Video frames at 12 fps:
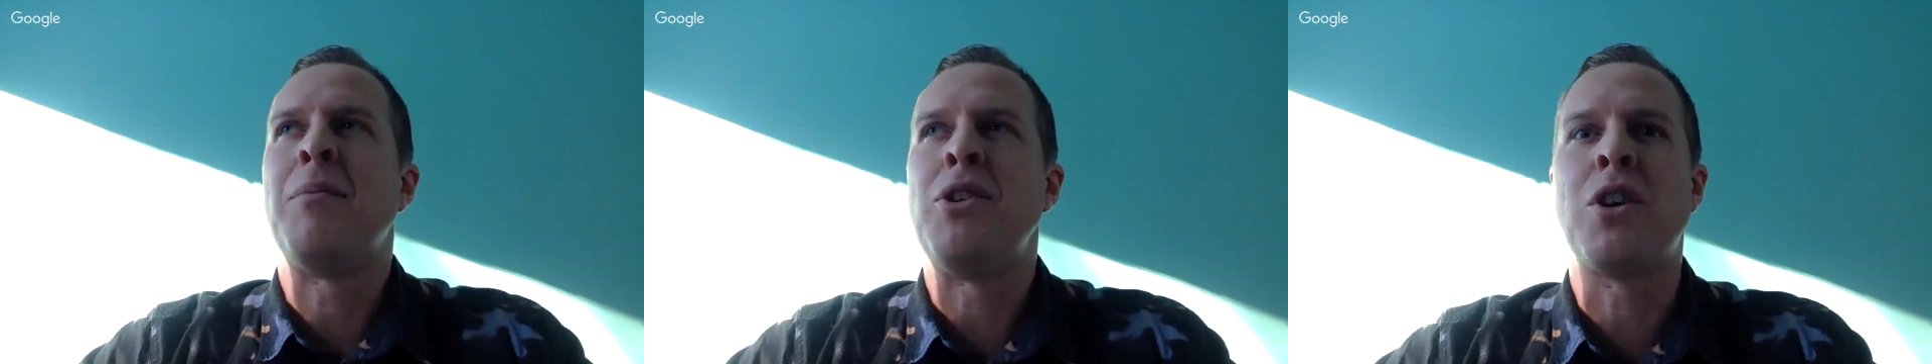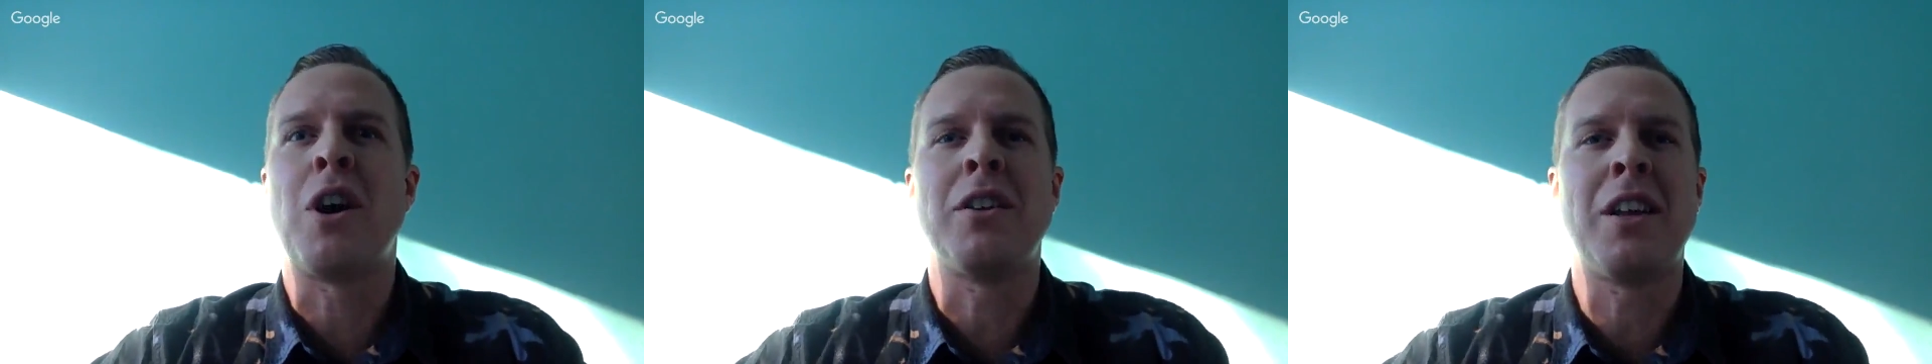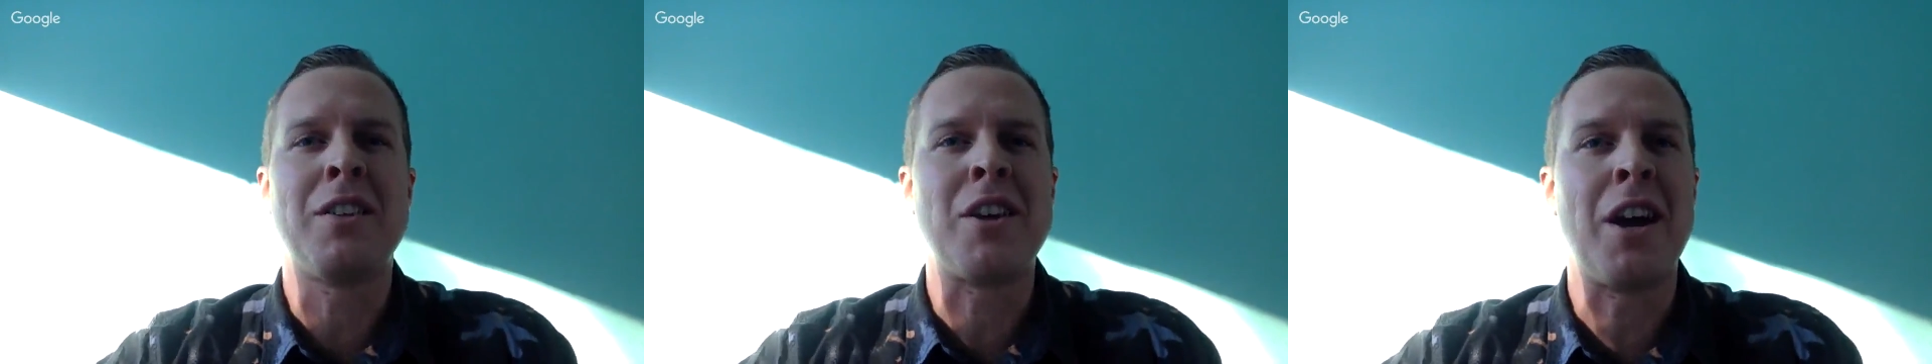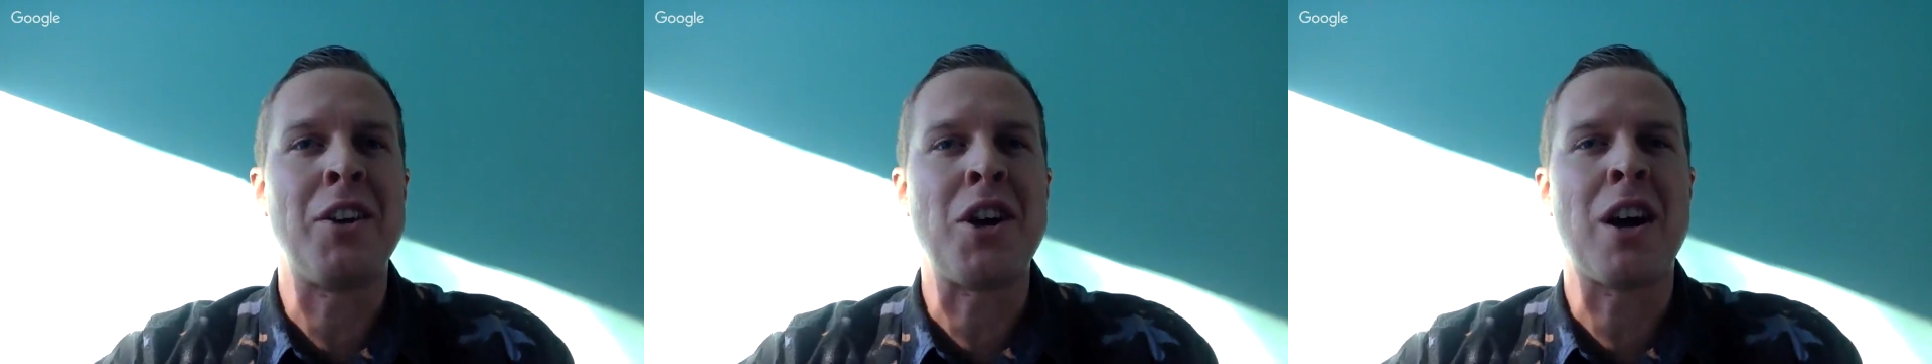you called it
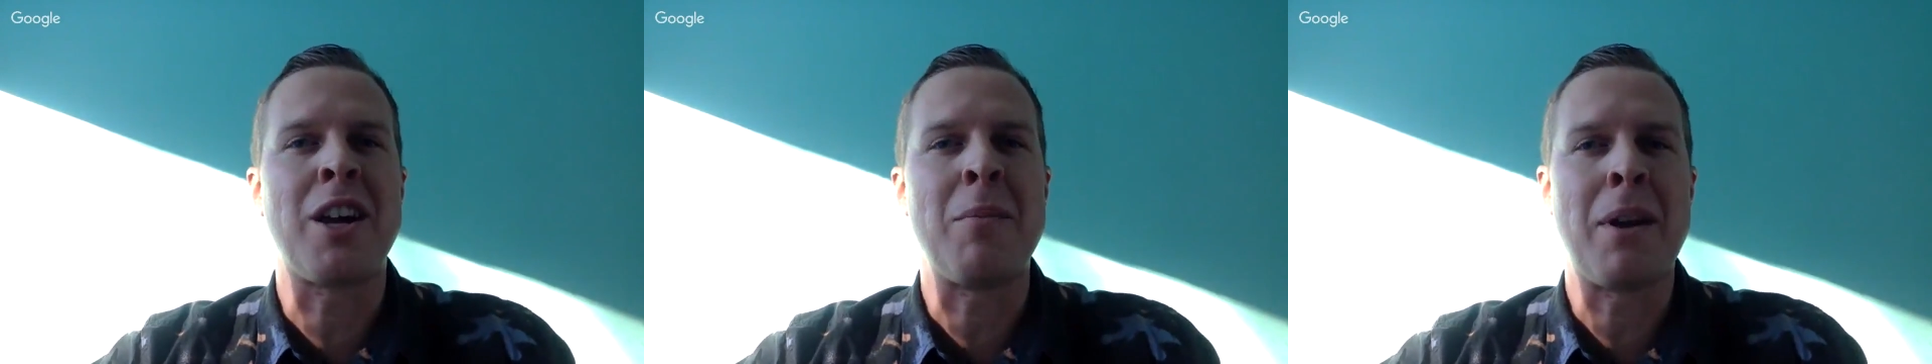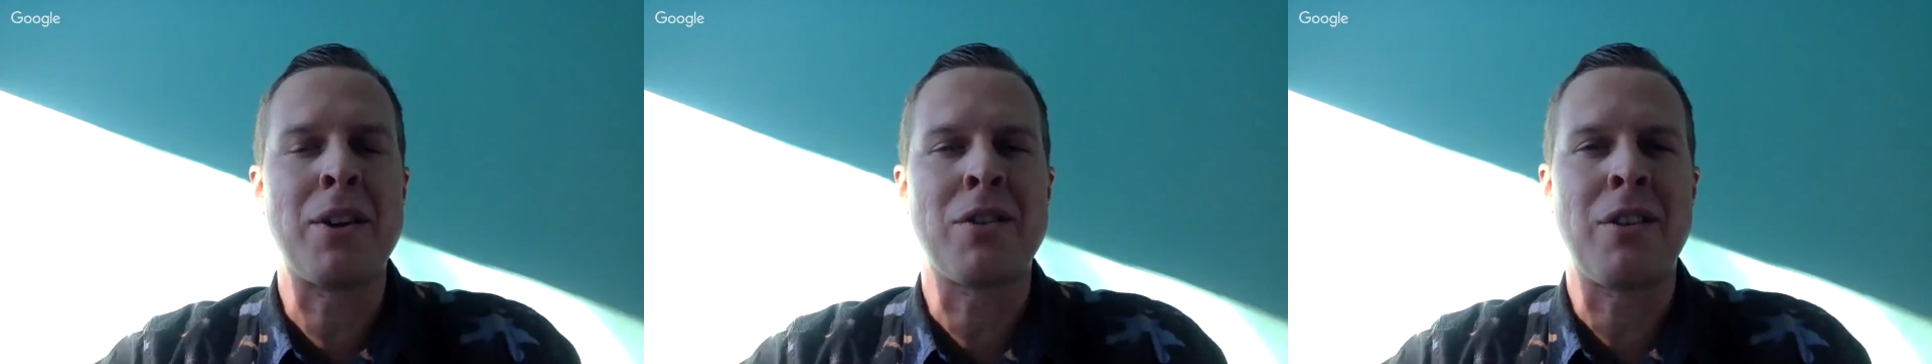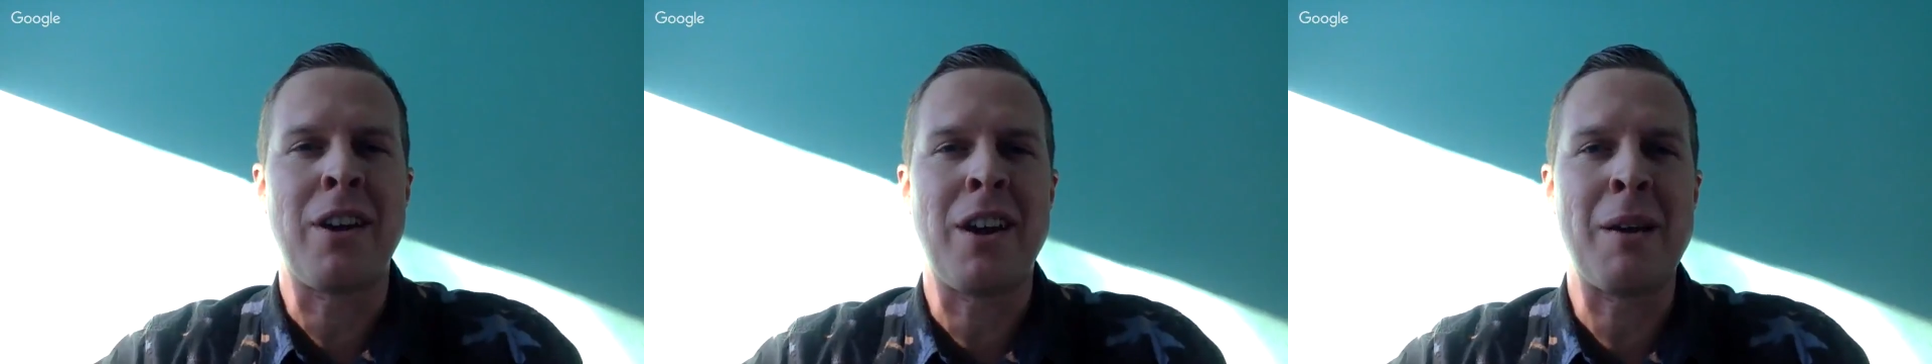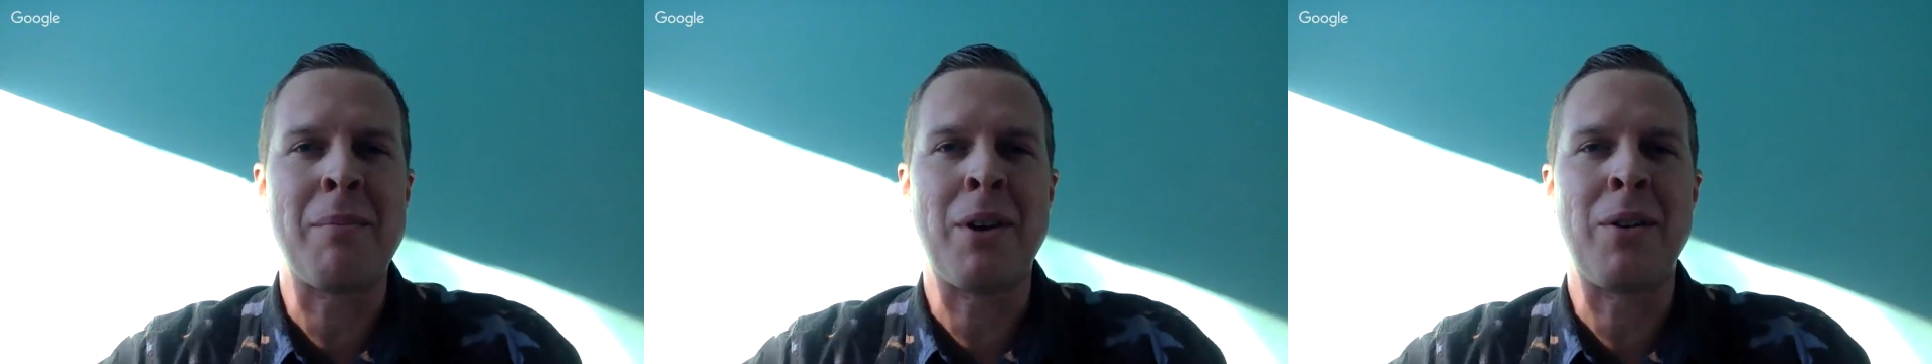a documentary
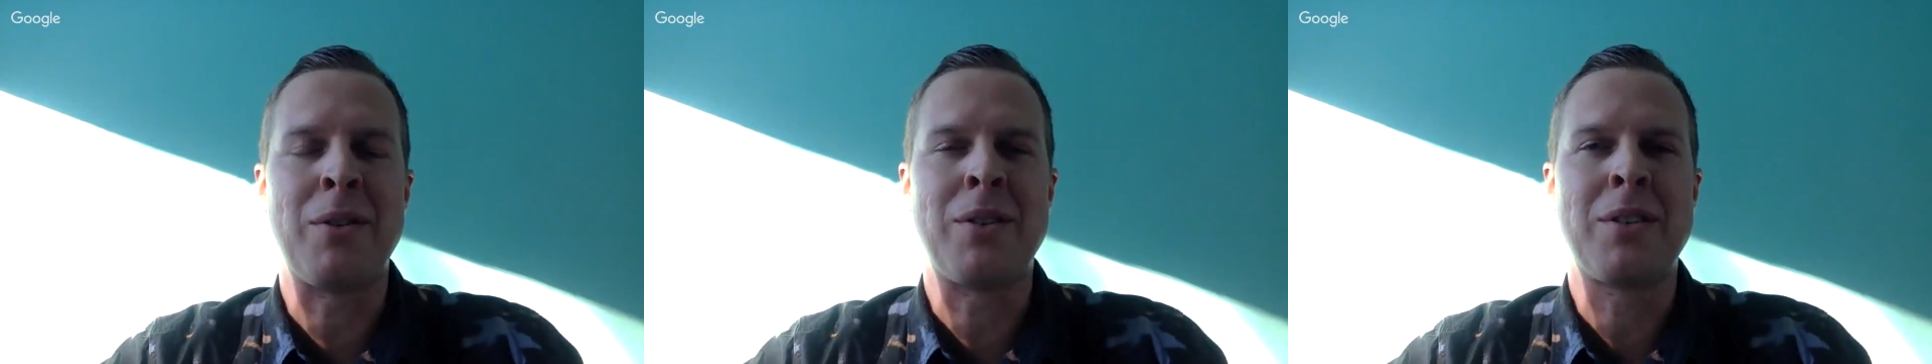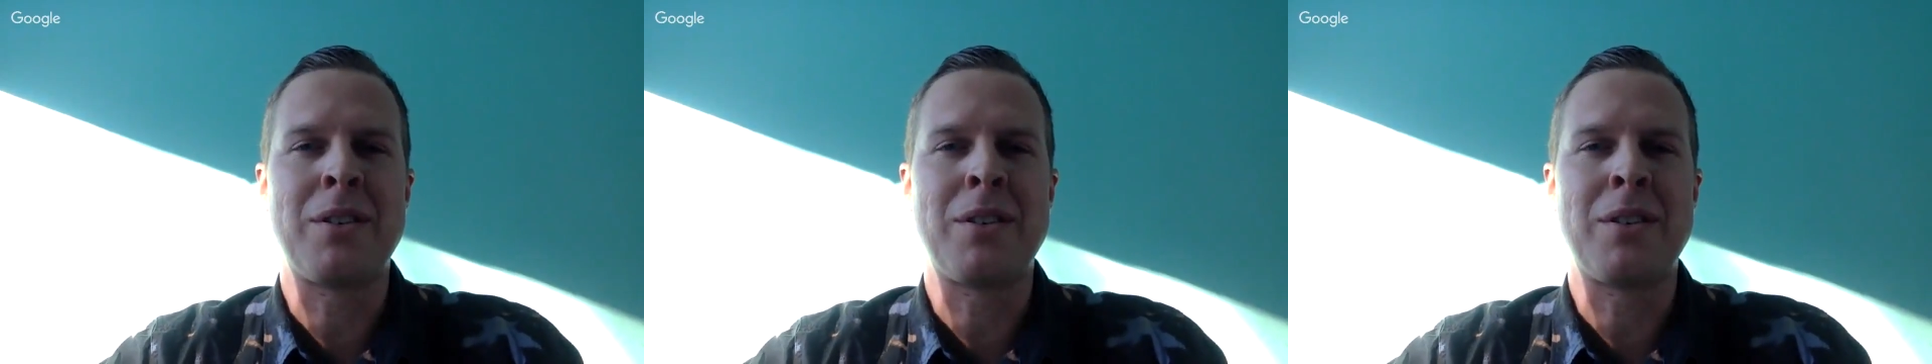about